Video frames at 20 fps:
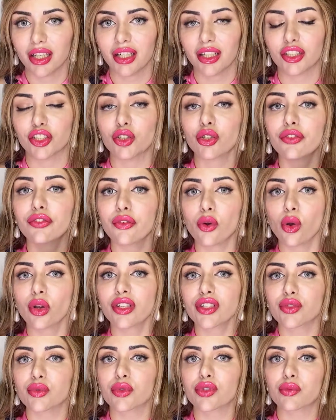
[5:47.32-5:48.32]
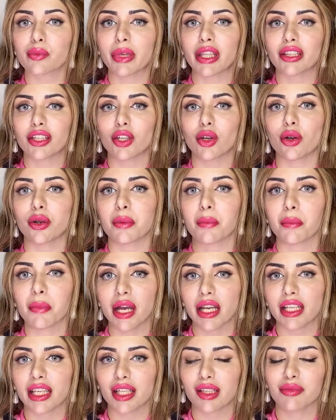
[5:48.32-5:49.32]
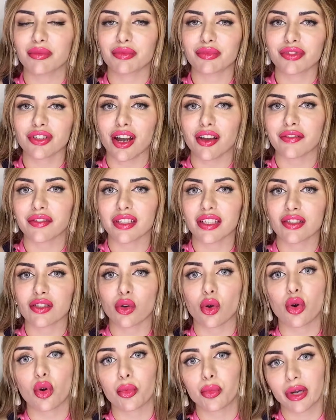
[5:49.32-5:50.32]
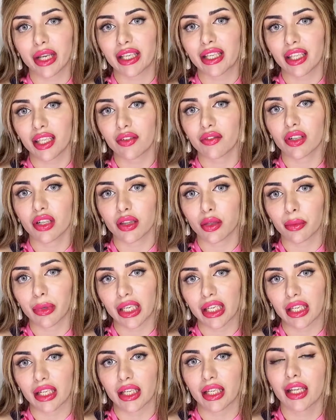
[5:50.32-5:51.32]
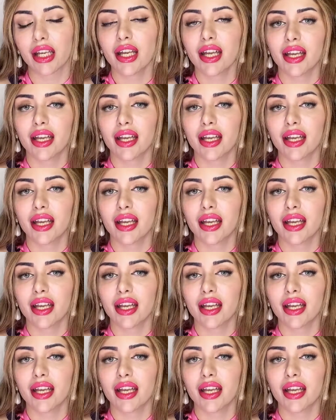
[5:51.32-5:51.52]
Your focus was mainly on money, profits, or break even in the beginning.